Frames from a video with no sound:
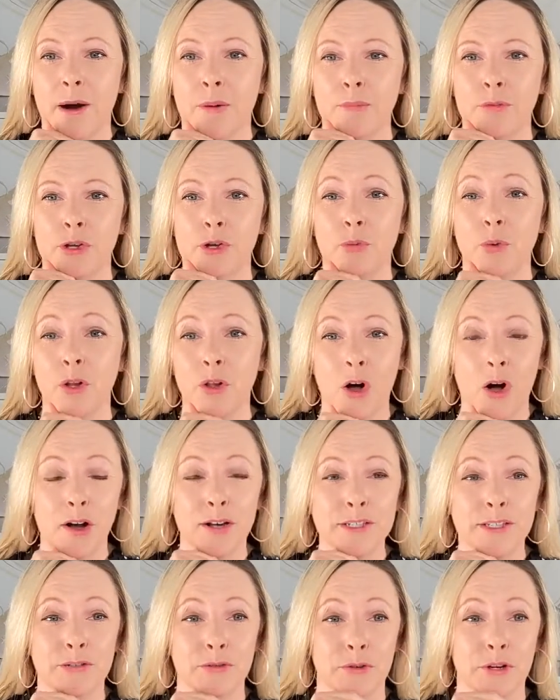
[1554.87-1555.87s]
You will
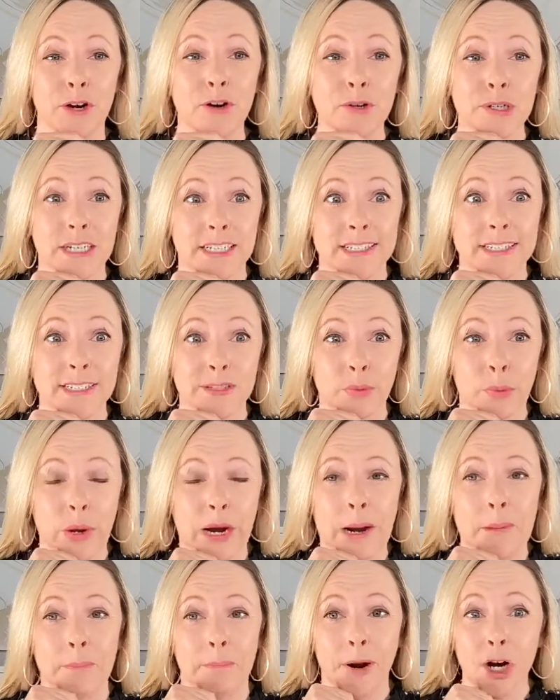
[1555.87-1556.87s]
also notice when
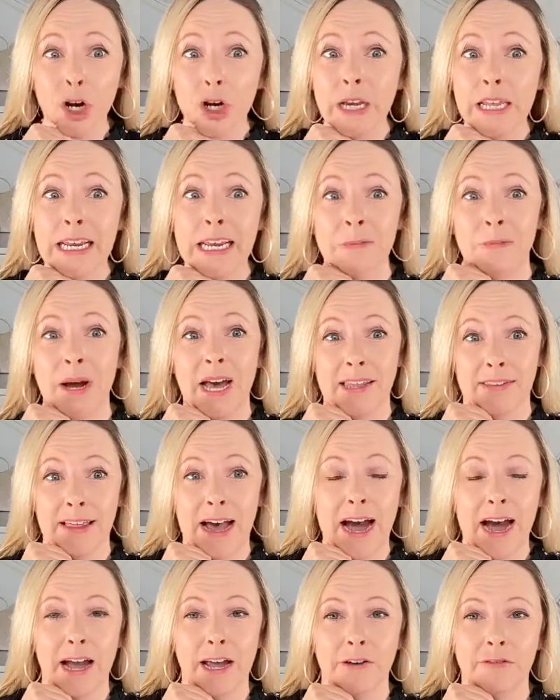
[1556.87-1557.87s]
I'm marketing my
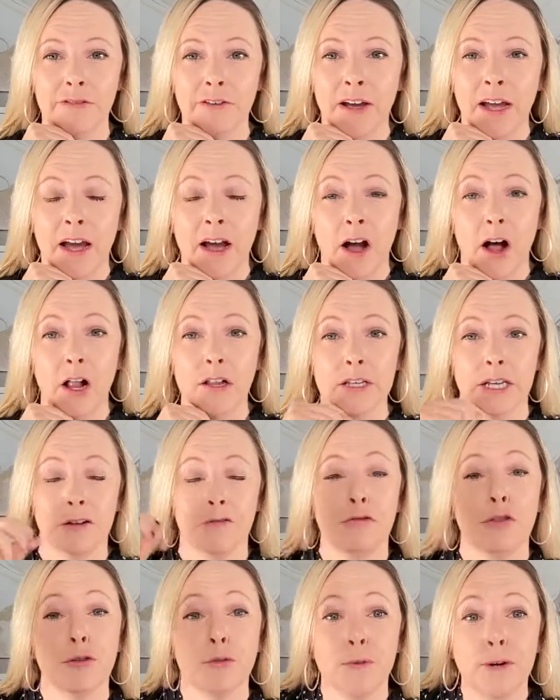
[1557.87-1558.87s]
live, I'll
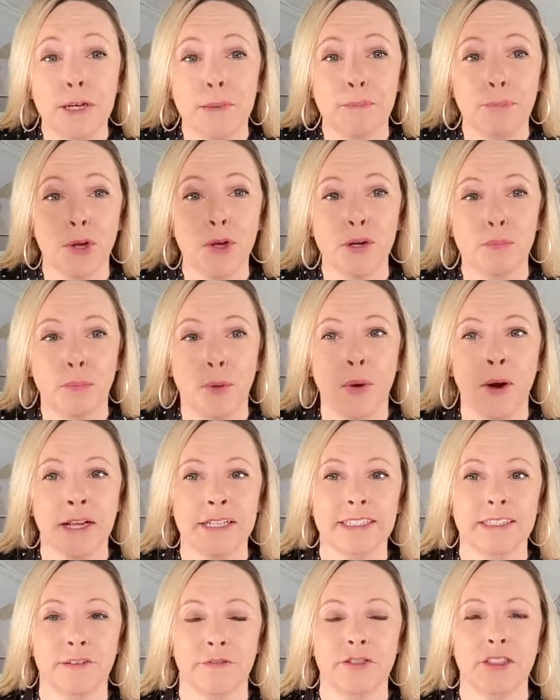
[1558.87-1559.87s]
give 3 bullet
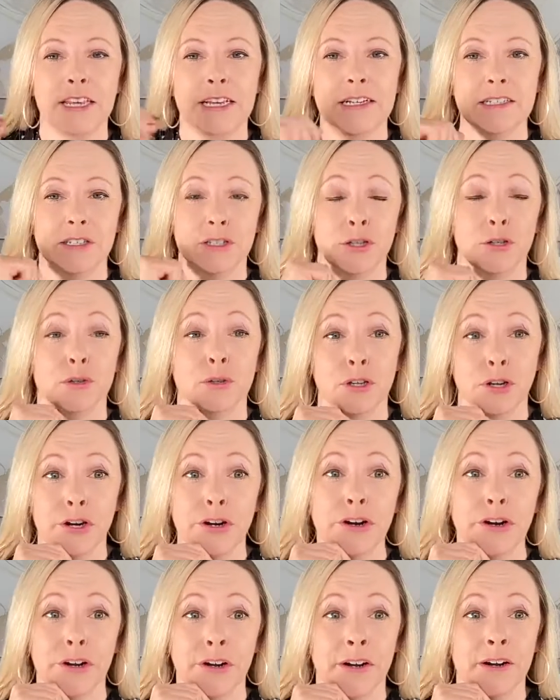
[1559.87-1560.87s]
points of things you'll
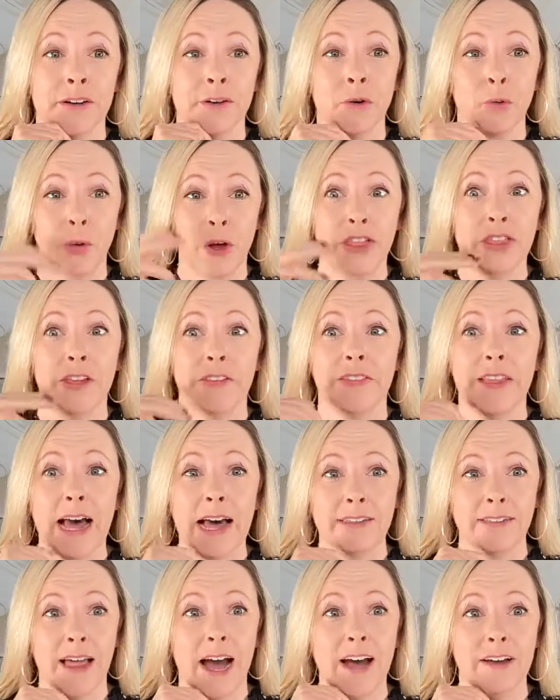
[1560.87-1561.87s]
learn within
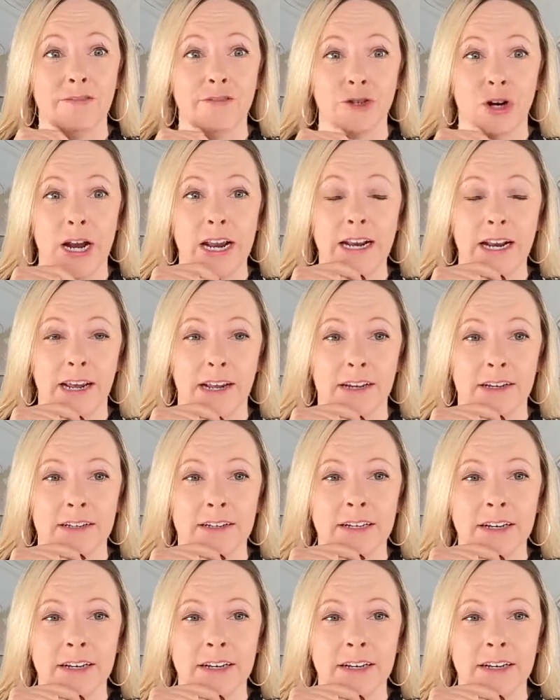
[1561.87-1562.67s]
that live training.